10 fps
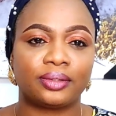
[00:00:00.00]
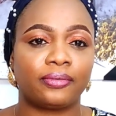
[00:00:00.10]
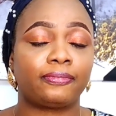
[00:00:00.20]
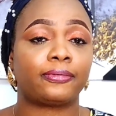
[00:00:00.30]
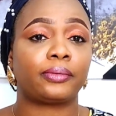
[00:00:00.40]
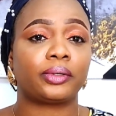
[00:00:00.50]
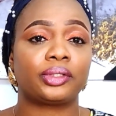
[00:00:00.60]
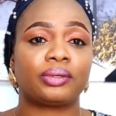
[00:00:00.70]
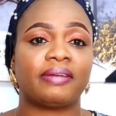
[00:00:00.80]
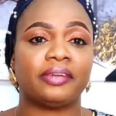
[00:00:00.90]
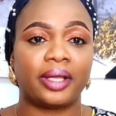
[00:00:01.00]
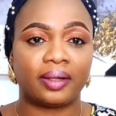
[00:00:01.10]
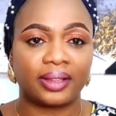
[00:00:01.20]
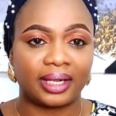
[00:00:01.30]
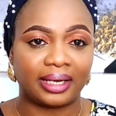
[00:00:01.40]
So for us to have a
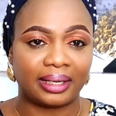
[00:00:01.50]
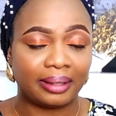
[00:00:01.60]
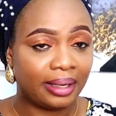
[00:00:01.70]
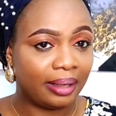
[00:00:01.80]
healthy and